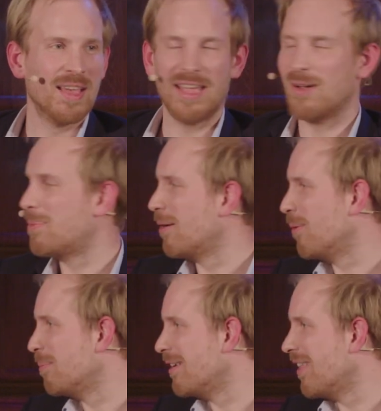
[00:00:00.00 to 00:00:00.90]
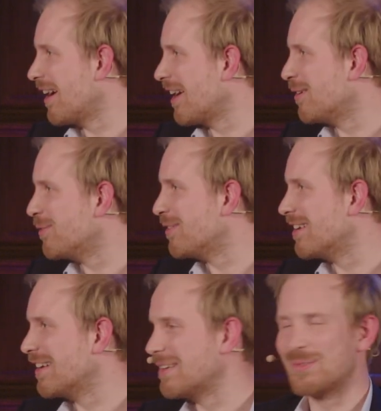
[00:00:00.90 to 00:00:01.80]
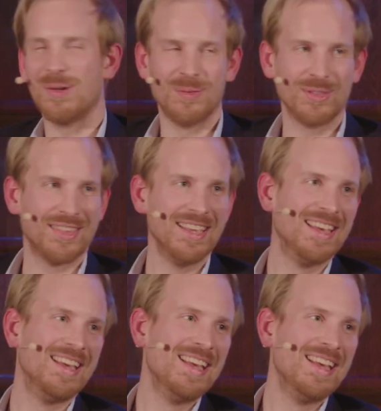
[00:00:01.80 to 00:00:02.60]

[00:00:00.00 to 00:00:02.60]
I hope I won't be that kind of, we'll see.